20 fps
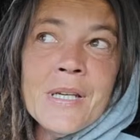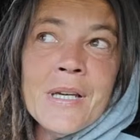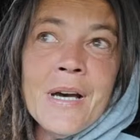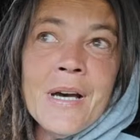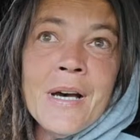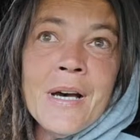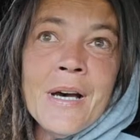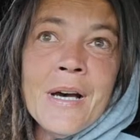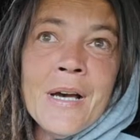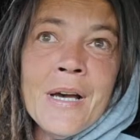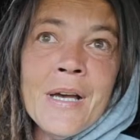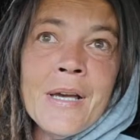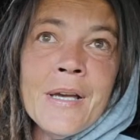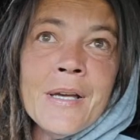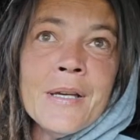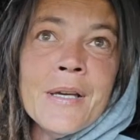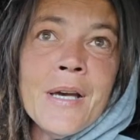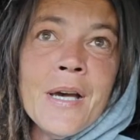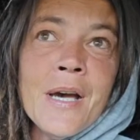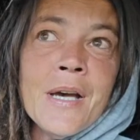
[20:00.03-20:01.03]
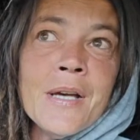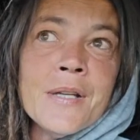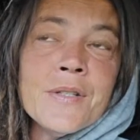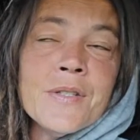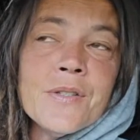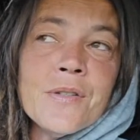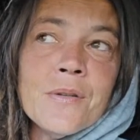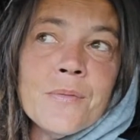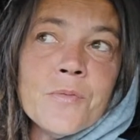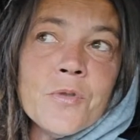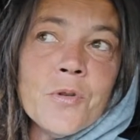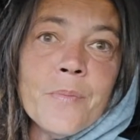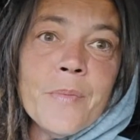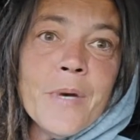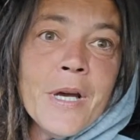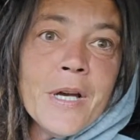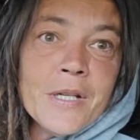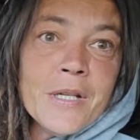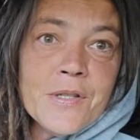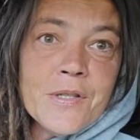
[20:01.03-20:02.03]
I had some
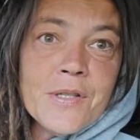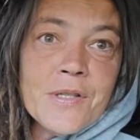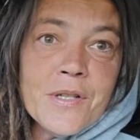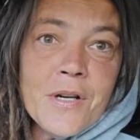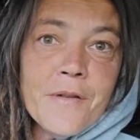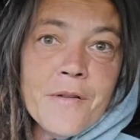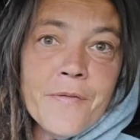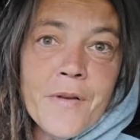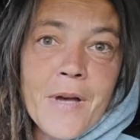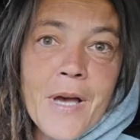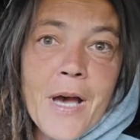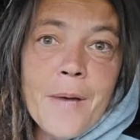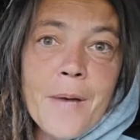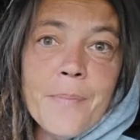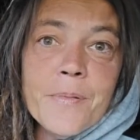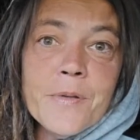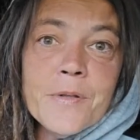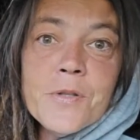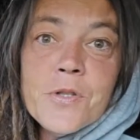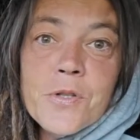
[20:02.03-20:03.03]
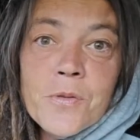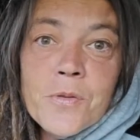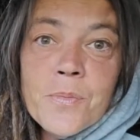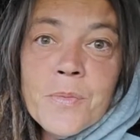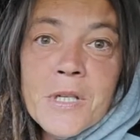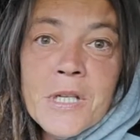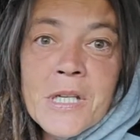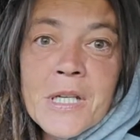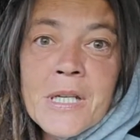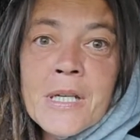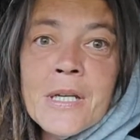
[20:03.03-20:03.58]
traumatic stuff happen to me.